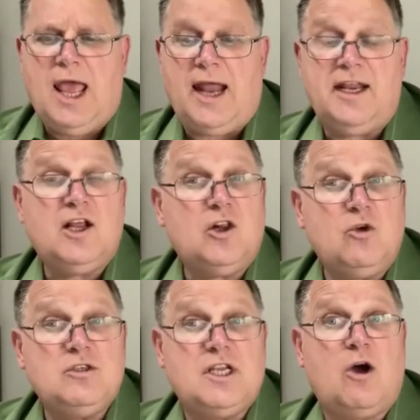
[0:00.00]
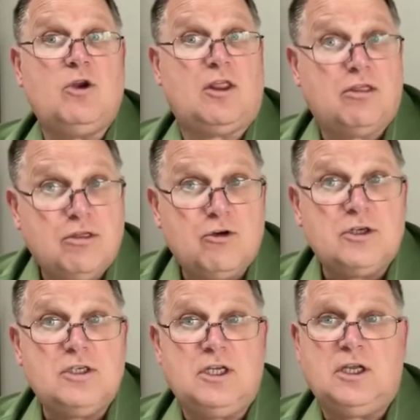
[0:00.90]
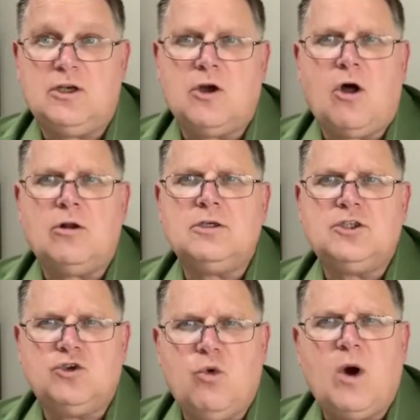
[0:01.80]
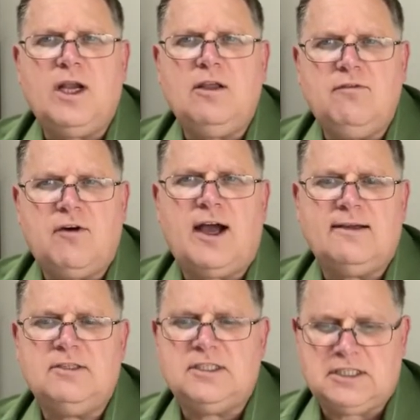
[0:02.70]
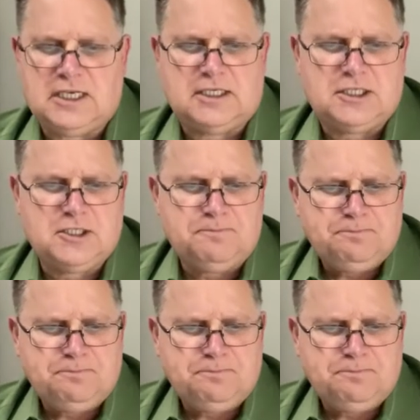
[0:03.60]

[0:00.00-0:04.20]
and it closed out at $13.25.